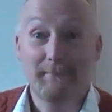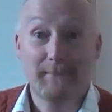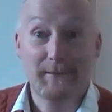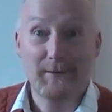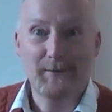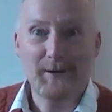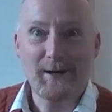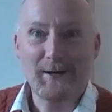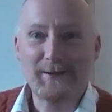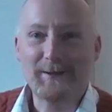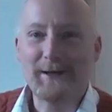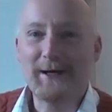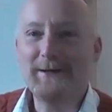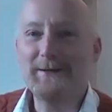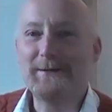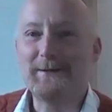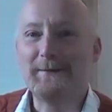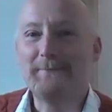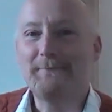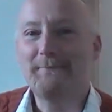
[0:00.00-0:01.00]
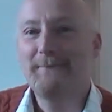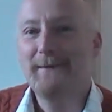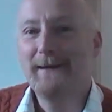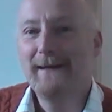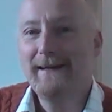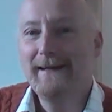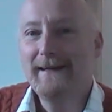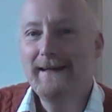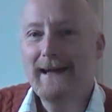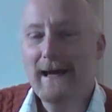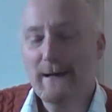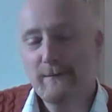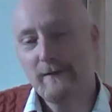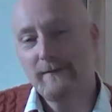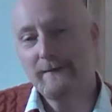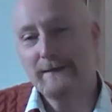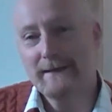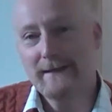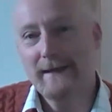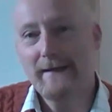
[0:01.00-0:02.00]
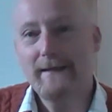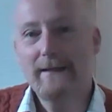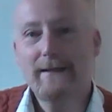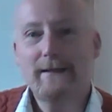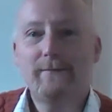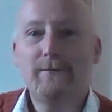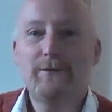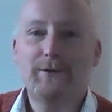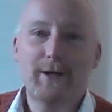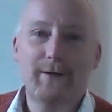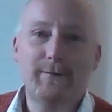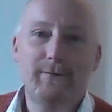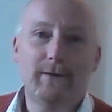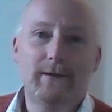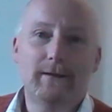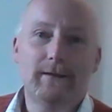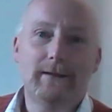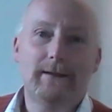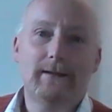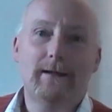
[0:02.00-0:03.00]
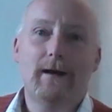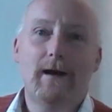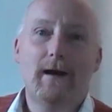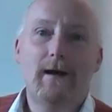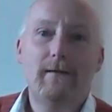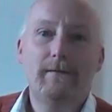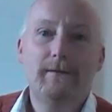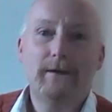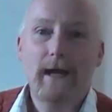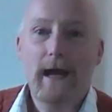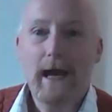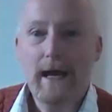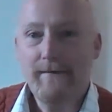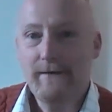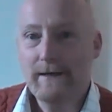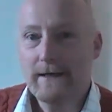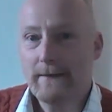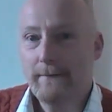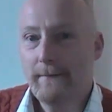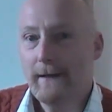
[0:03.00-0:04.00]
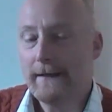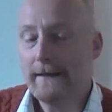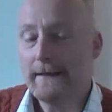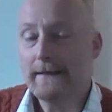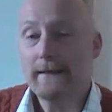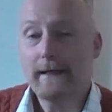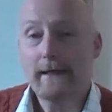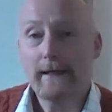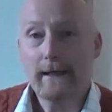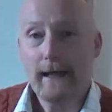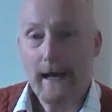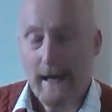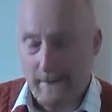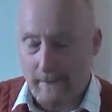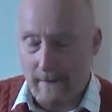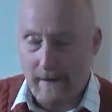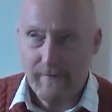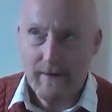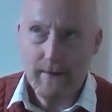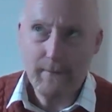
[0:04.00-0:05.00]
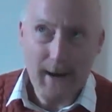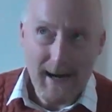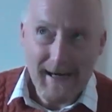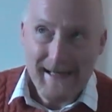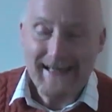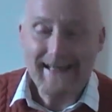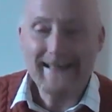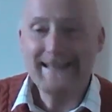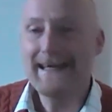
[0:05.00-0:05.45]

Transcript: Strange that, isn't it? However, studies have shown that after having panic